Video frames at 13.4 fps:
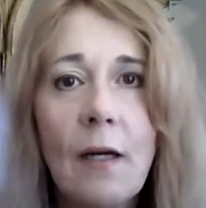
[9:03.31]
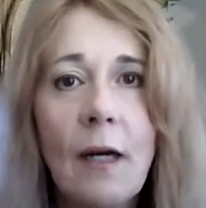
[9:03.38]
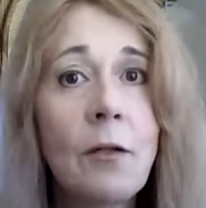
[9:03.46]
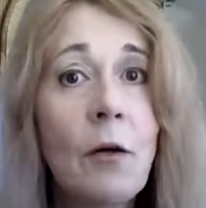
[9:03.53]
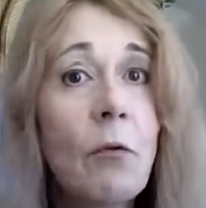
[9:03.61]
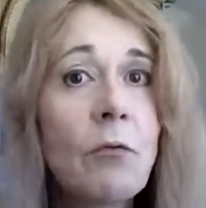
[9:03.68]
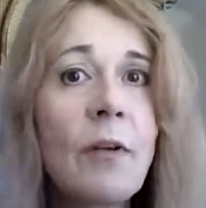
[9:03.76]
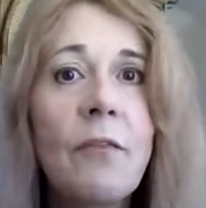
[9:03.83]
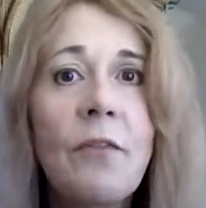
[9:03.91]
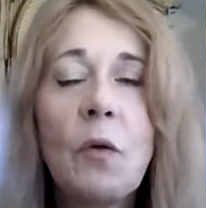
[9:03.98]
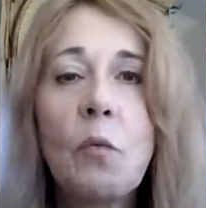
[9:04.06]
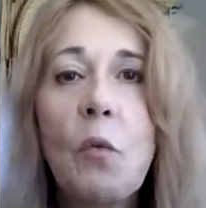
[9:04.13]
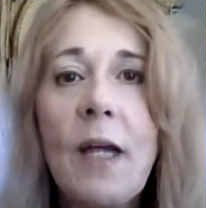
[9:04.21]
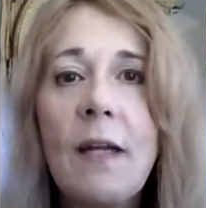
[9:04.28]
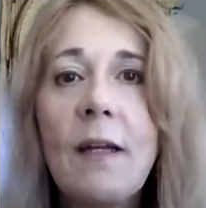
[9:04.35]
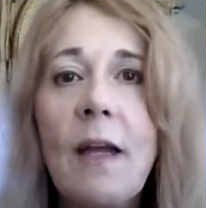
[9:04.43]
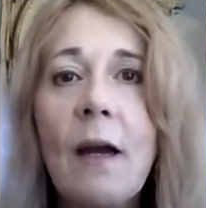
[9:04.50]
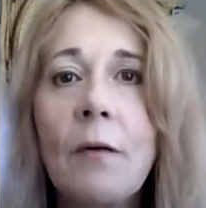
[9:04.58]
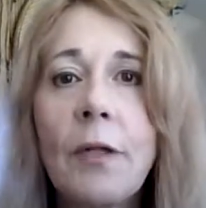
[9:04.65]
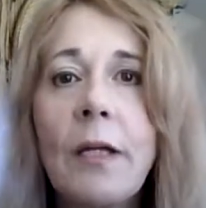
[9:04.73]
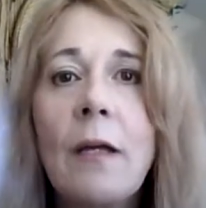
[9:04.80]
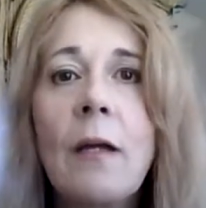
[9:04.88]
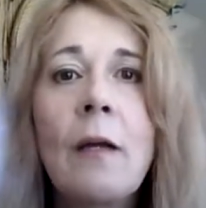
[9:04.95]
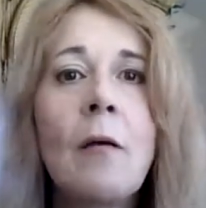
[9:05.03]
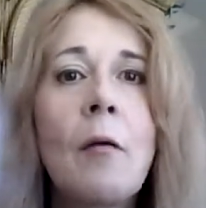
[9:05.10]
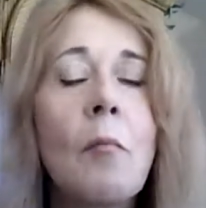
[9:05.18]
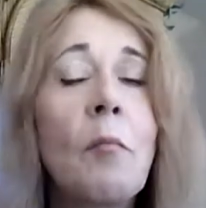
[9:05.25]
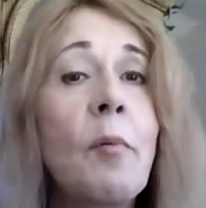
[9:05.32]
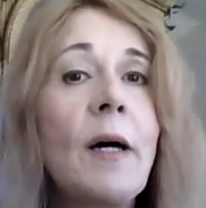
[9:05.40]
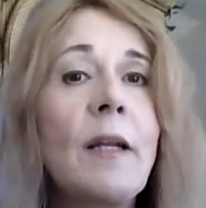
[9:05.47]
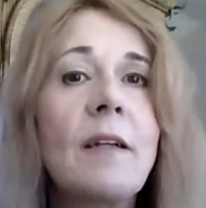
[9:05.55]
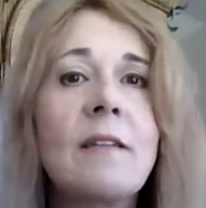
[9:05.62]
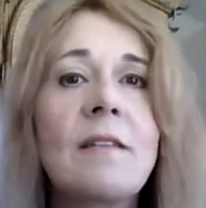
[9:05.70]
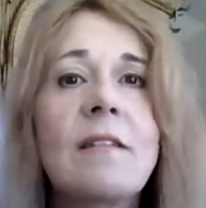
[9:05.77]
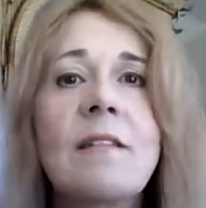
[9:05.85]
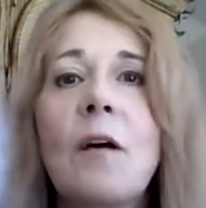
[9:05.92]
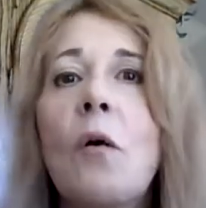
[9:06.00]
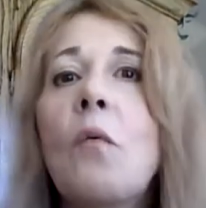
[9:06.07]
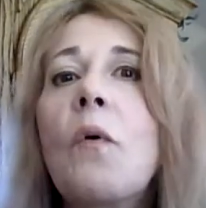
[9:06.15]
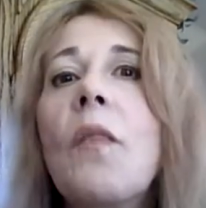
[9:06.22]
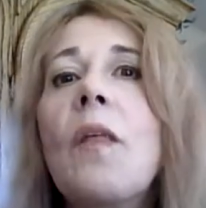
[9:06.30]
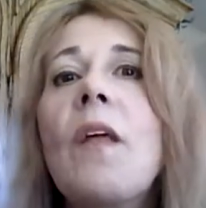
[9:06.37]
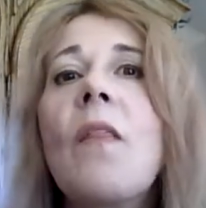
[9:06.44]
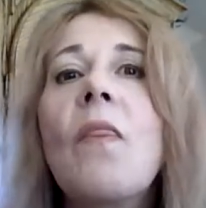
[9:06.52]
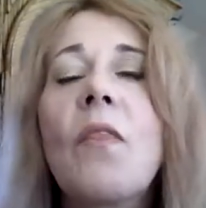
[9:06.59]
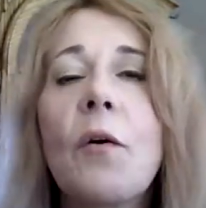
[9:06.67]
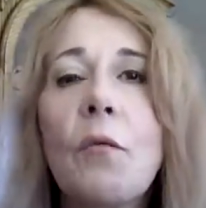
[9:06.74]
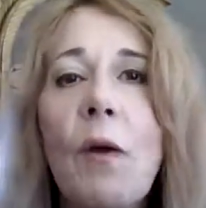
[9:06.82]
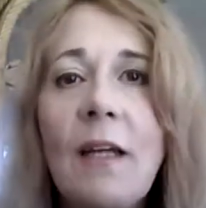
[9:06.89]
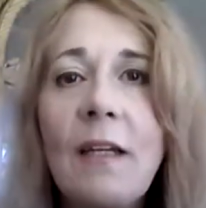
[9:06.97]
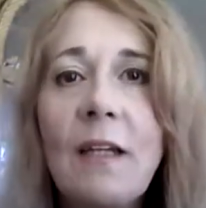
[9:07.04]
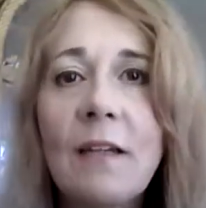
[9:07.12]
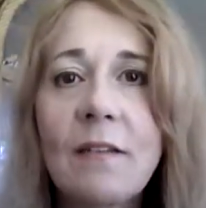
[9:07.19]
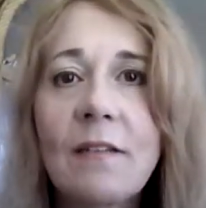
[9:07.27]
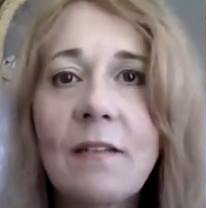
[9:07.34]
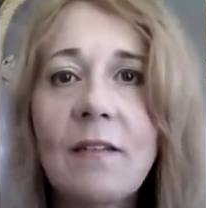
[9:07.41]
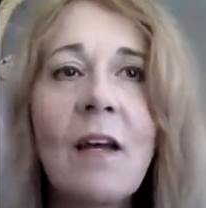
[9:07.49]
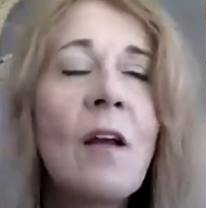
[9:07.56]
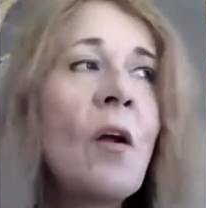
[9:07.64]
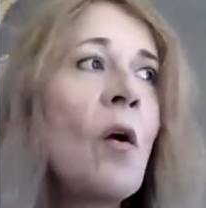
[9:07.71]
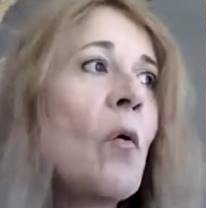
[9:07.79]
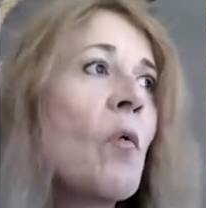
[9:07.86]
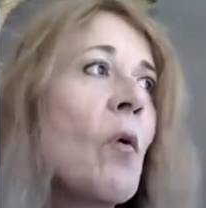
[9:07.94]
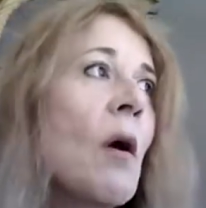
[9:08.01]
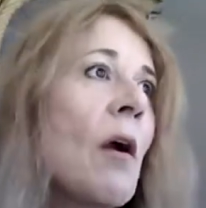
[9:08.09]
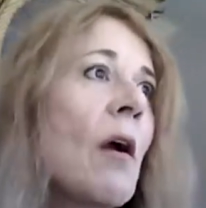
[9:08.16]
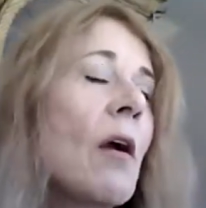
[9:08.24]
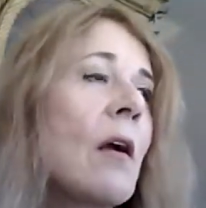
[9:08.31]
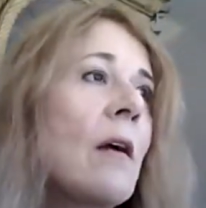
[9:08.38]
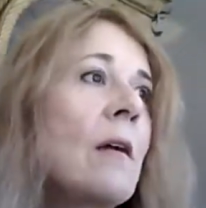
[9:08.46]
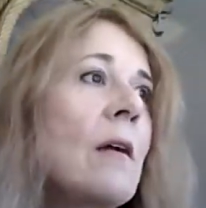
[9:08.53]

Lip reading: I don't in Wayne County, but it's still within the radius where